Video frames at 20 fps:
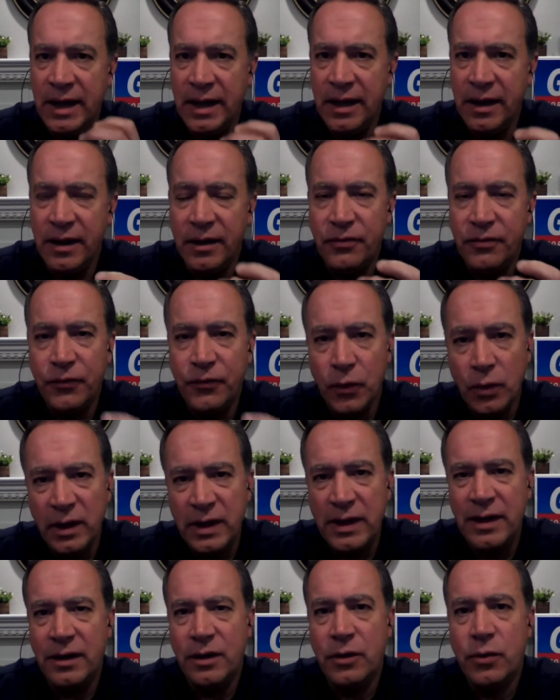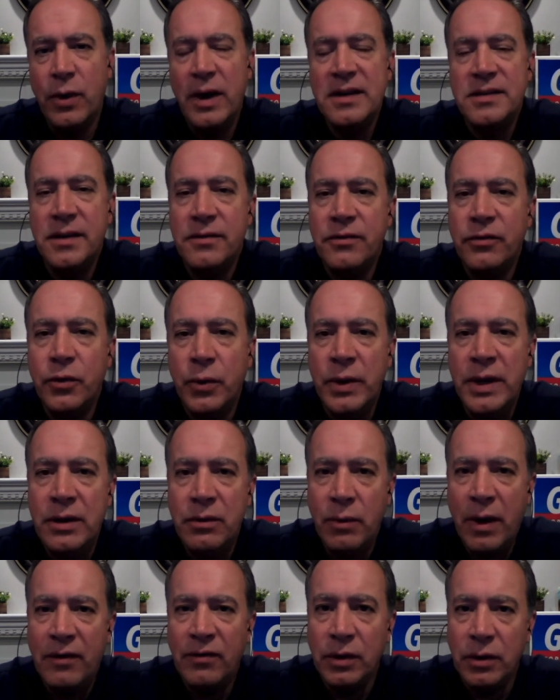in a fully aggressive
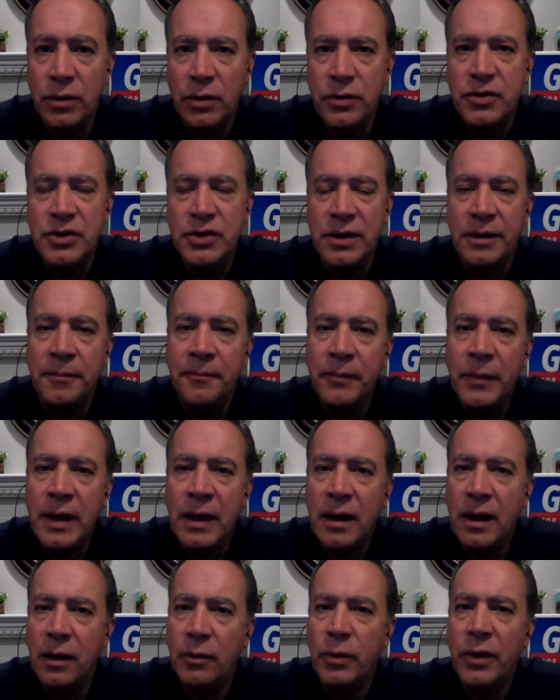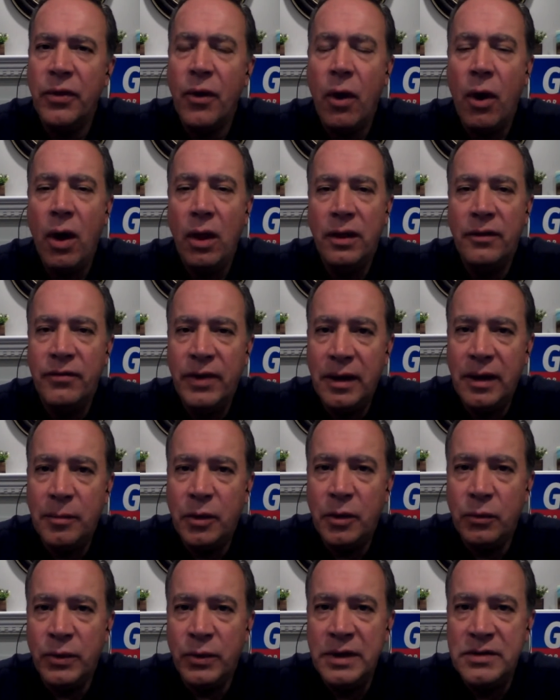green revolution uh, with all
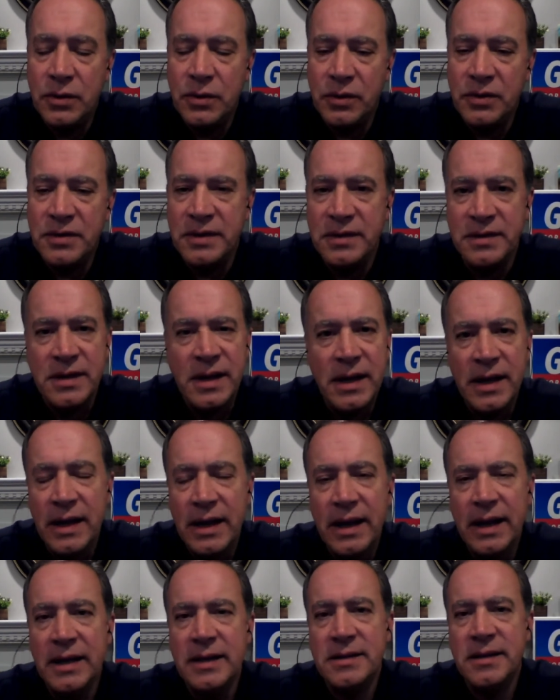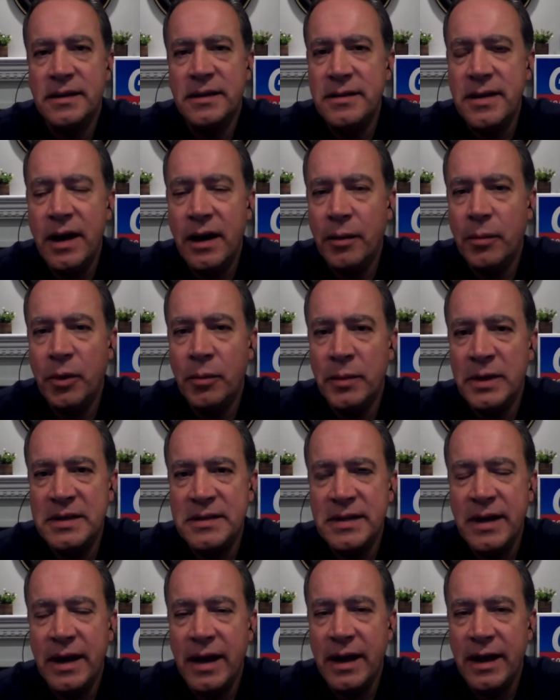available resources is a terrible
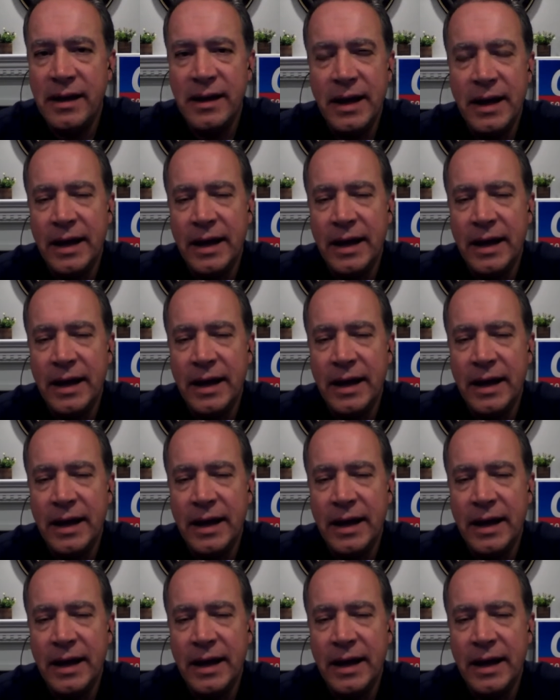mistake.